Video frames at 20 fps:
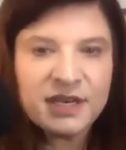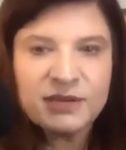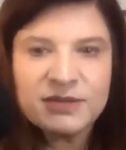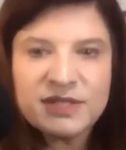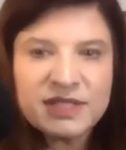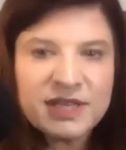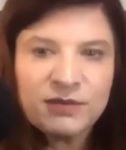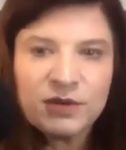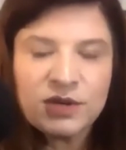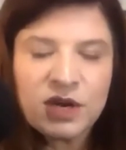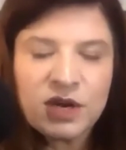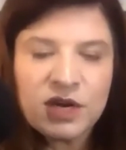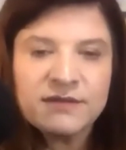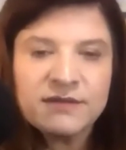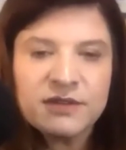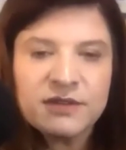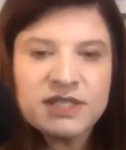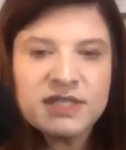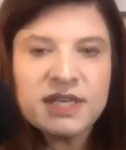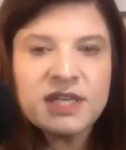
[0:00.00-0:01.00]
several
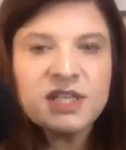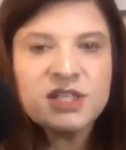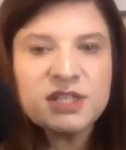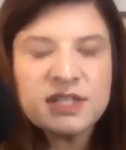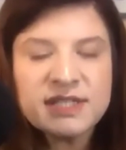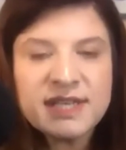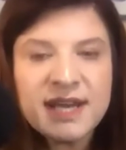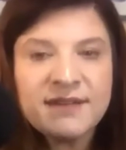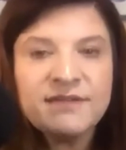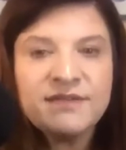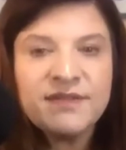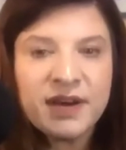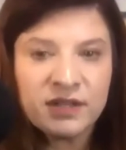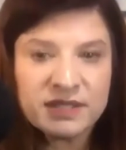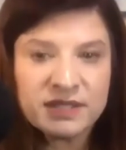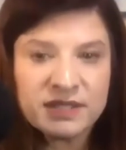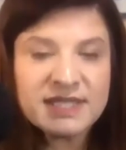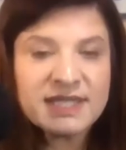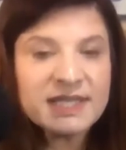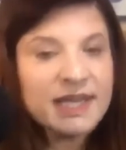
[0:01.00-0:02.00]
conversations have
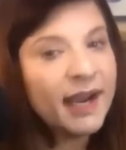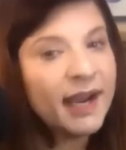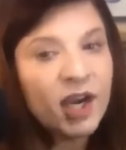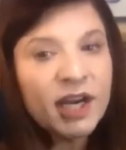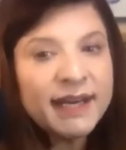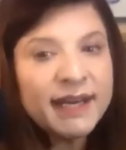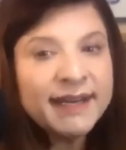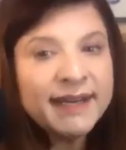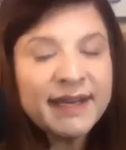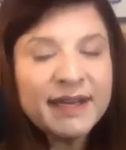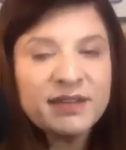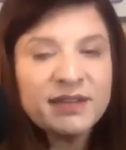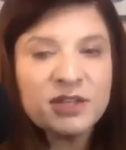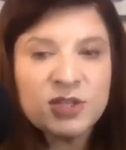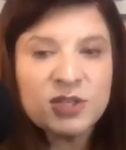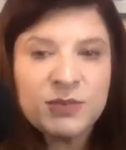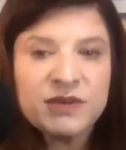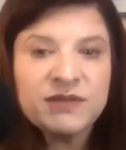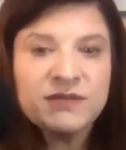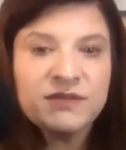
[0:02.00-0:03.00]
felt scary and
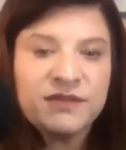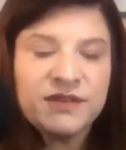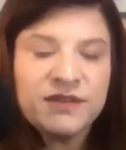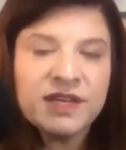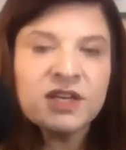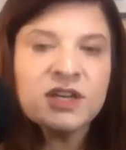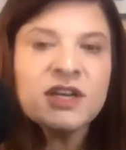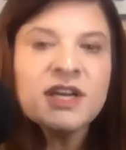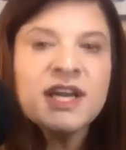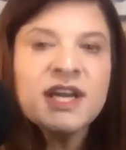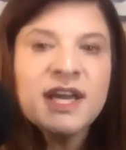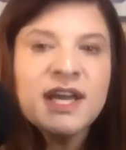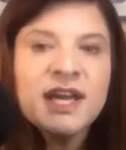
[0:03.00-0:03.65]
there's been fear,